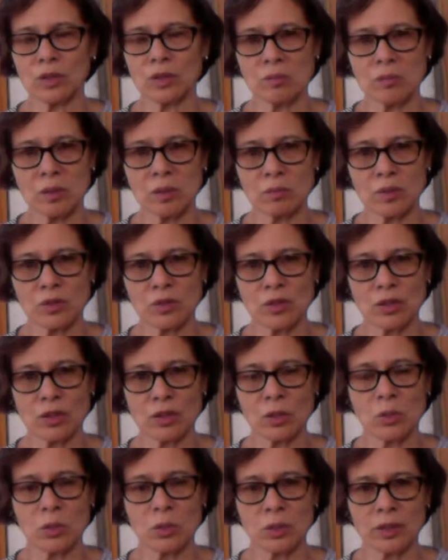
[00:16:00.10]
members of the
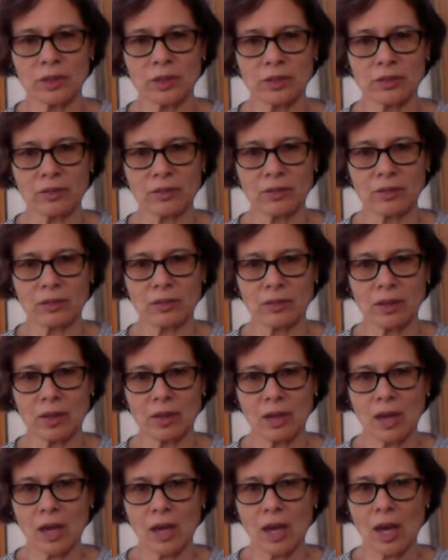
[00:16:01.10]
chorus.
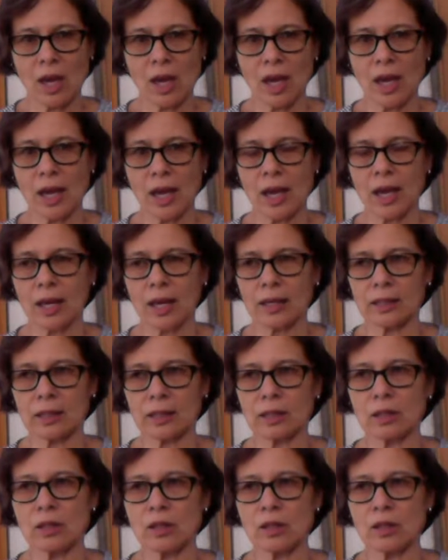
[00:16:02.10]
And